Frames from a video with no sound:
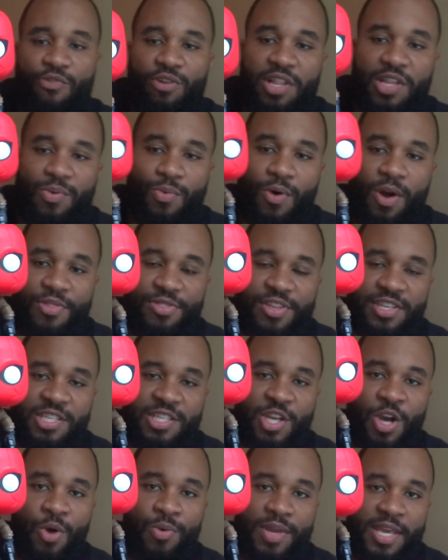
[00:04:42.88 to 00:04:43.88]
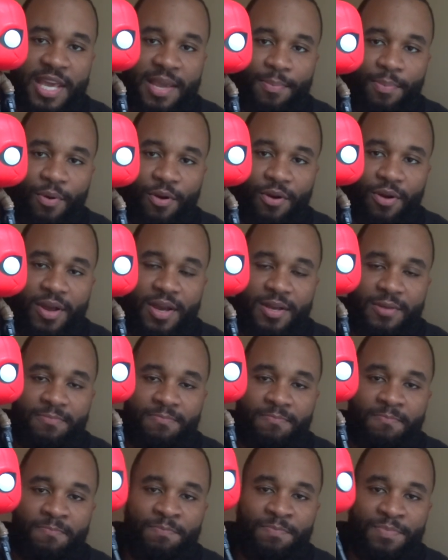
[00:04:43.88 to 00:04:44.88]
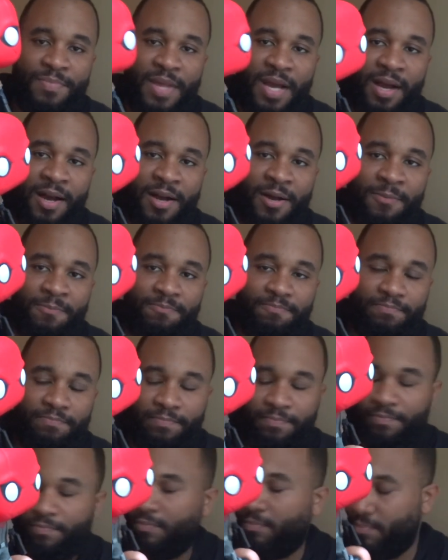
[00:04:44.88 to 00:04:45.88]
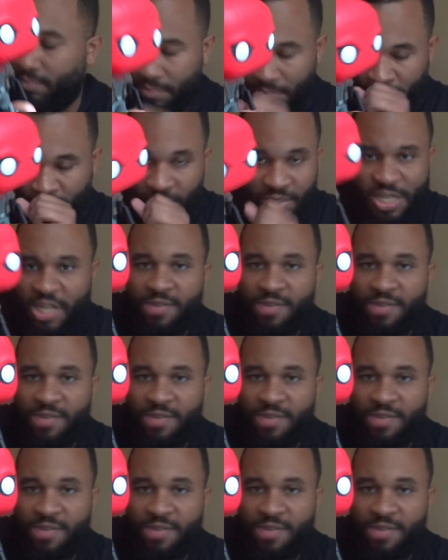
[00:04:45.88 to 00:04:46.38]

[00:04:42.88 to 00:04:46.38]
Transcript: really want the Stonekeeper. I